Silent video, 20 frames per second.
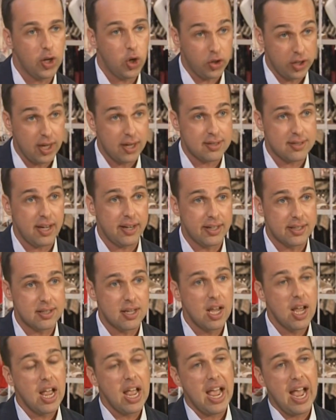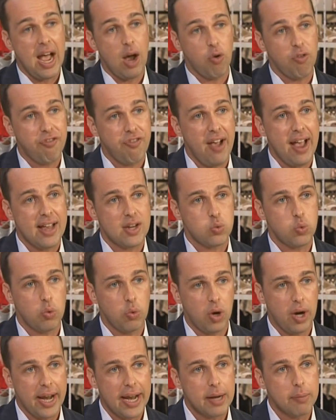On the other side is how fast we
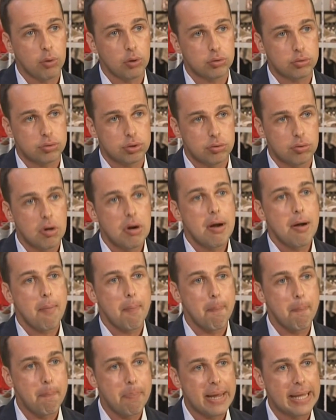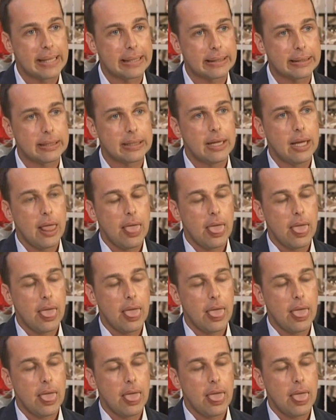were able to build